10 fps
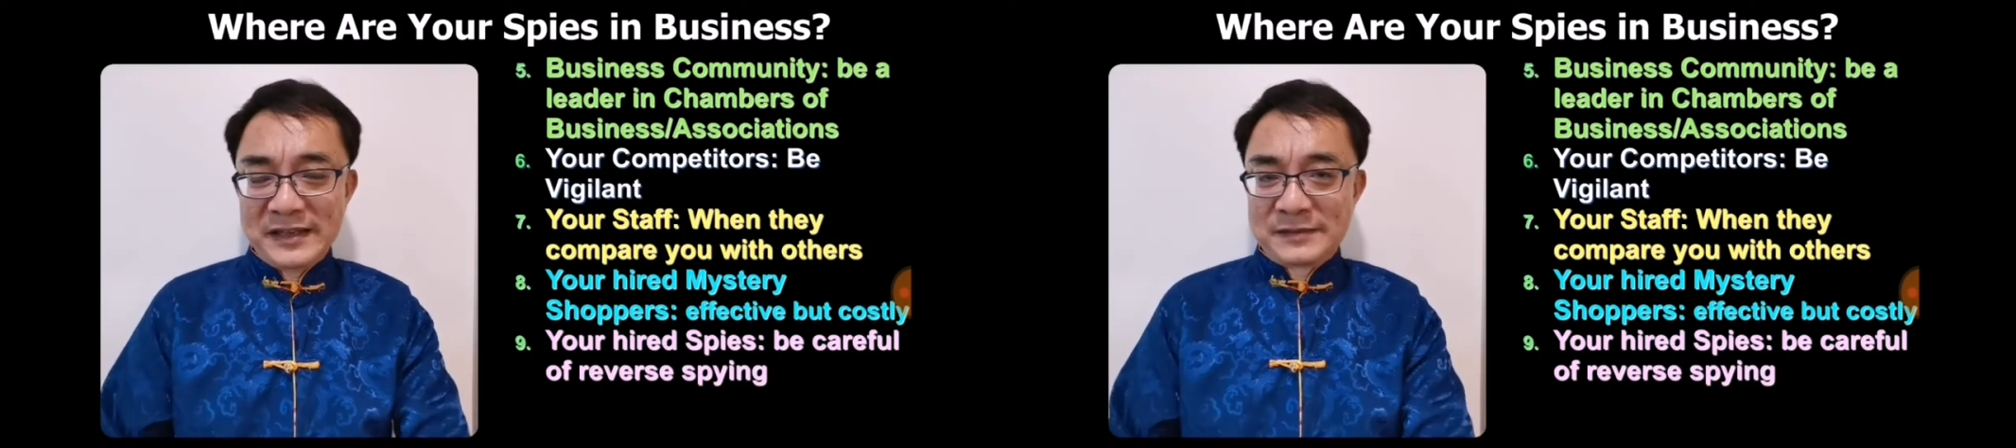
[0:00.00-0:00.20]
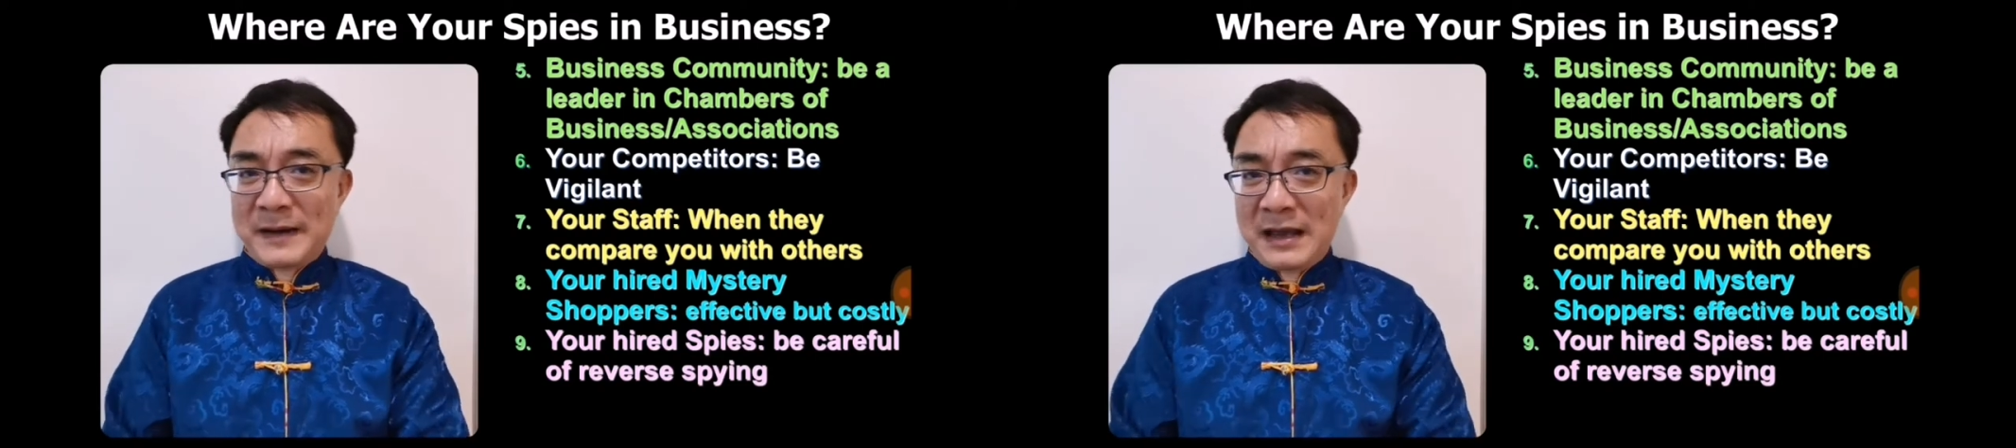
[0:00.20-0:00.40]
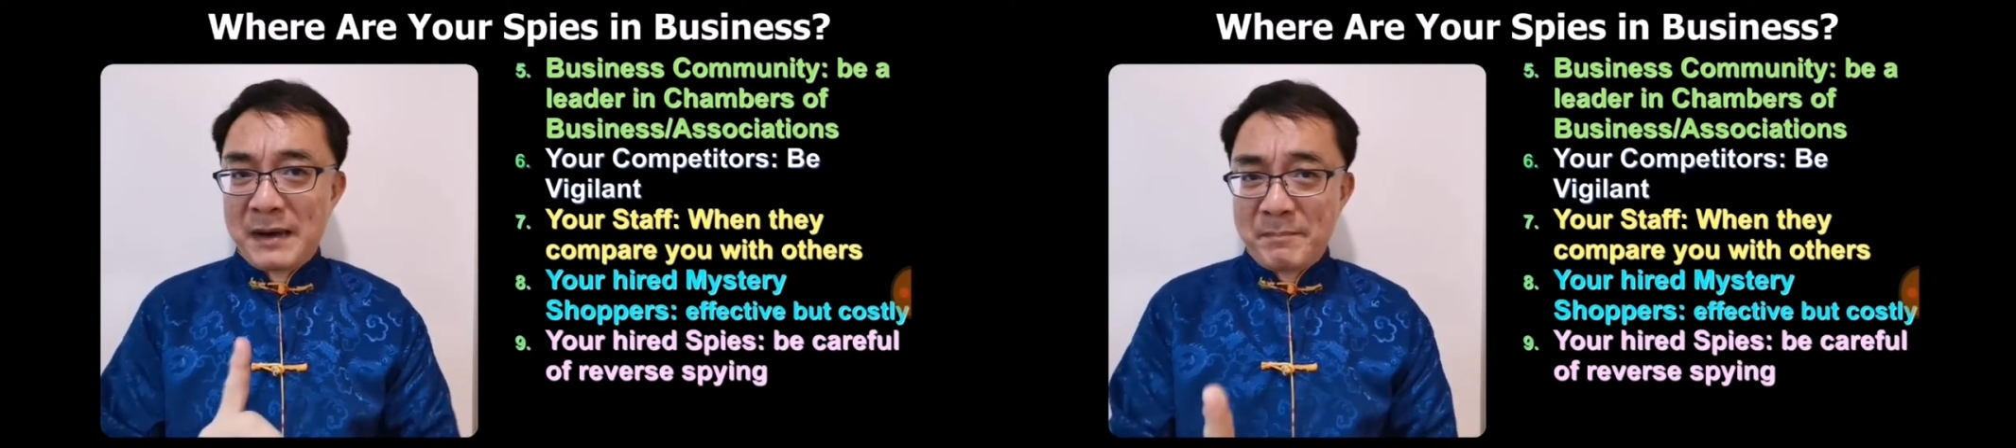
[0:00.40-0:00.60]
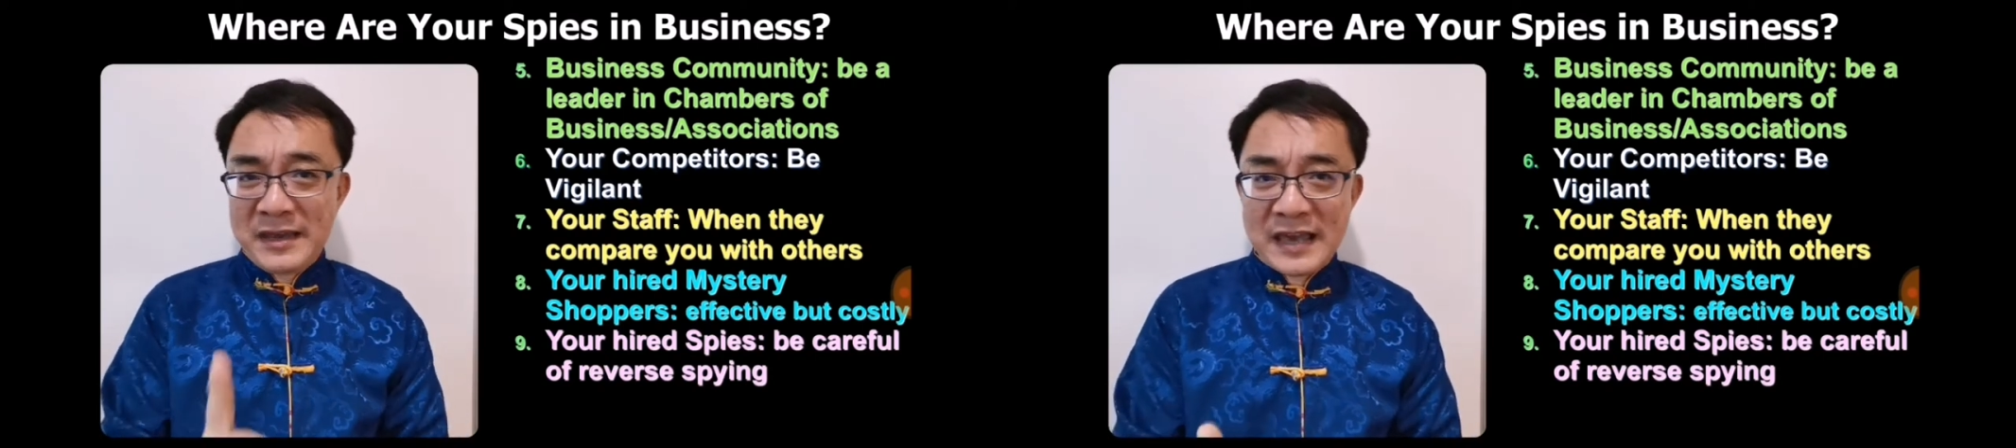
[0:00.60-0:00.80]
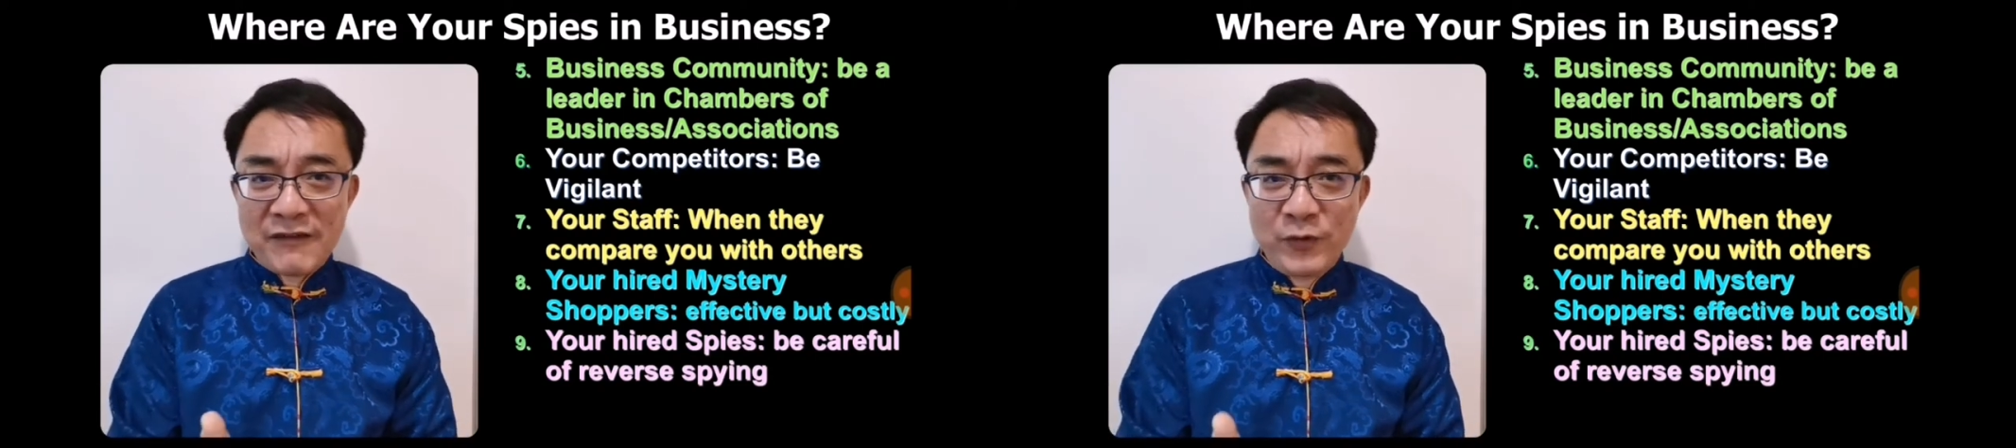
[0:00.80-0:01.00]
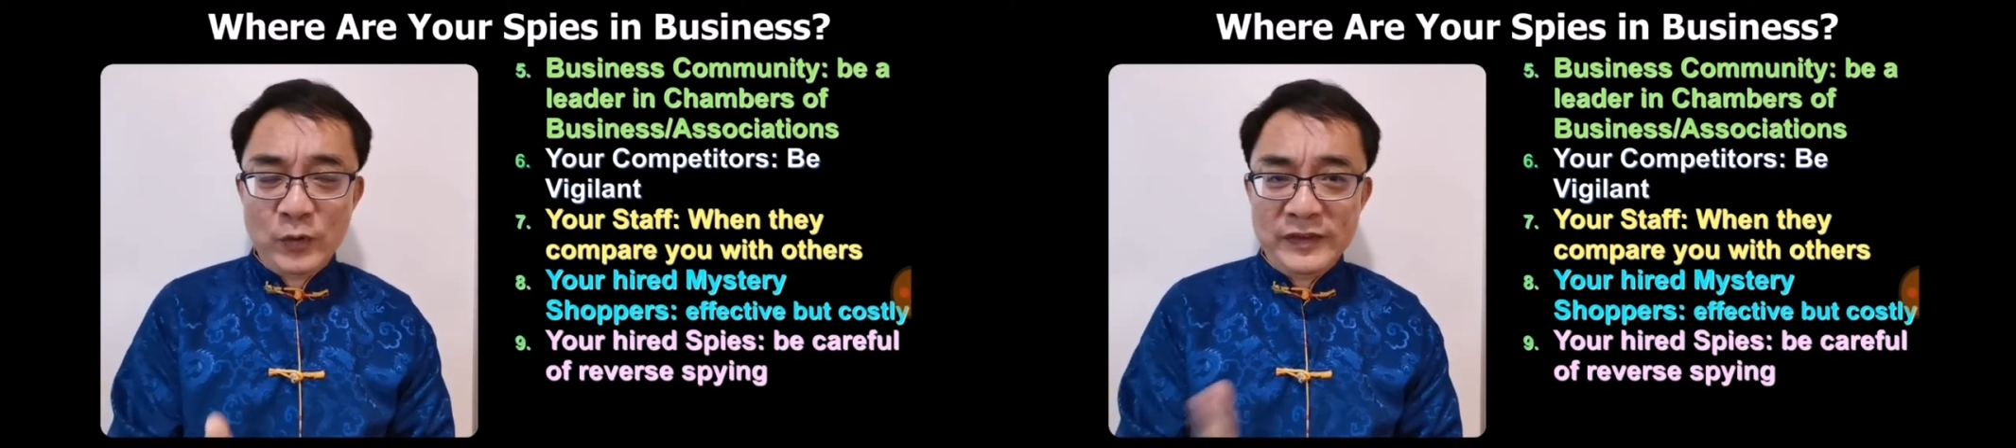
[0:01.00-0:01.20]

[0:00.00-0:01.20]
a spy, but be careful.